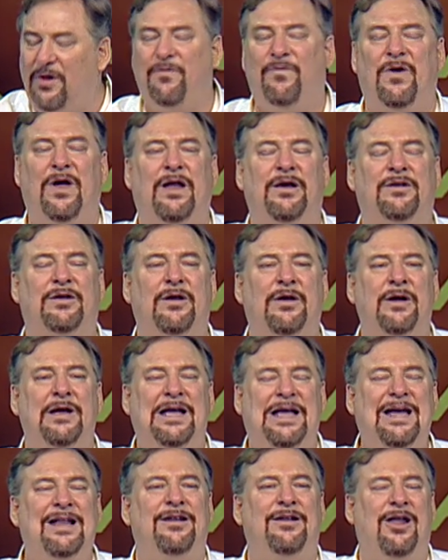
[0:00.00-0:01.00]
event
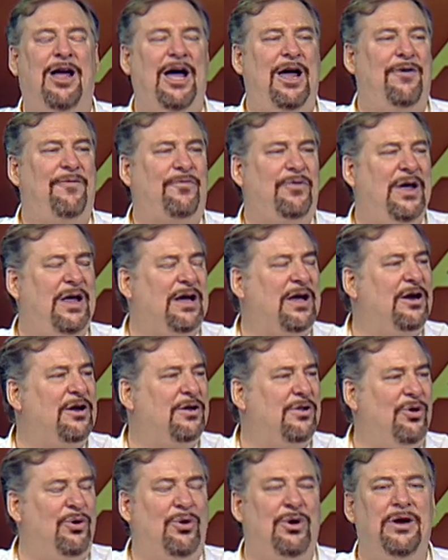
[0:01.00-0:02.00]
in life, they
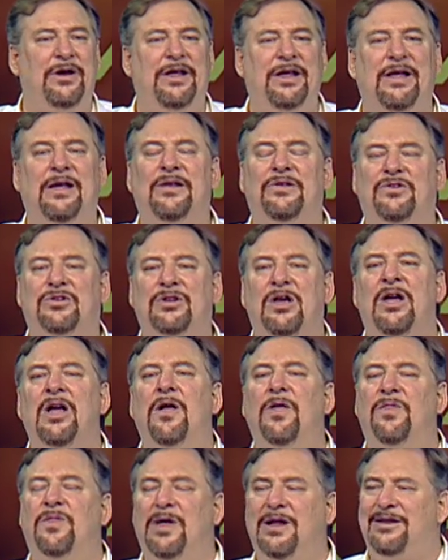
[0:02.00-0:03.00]
concluded, is
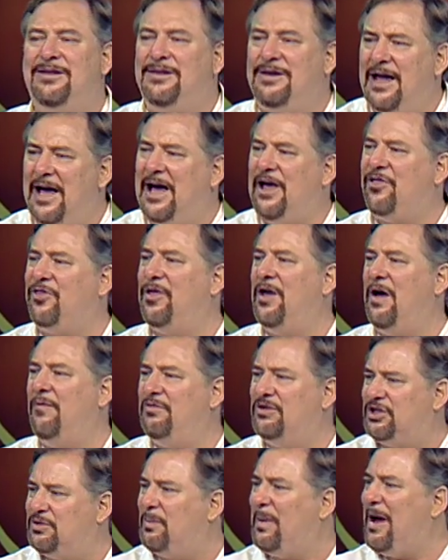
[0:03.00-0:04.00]
the death of
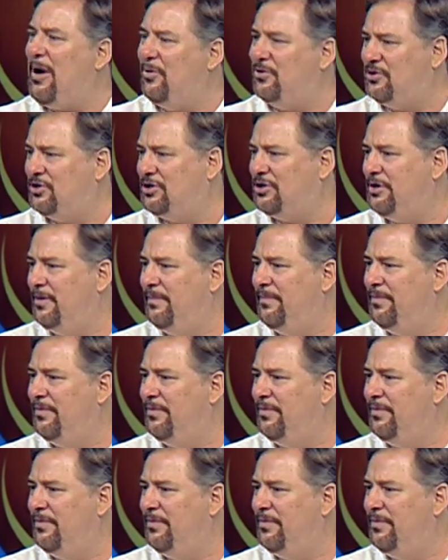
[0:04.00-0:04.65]
a spouse.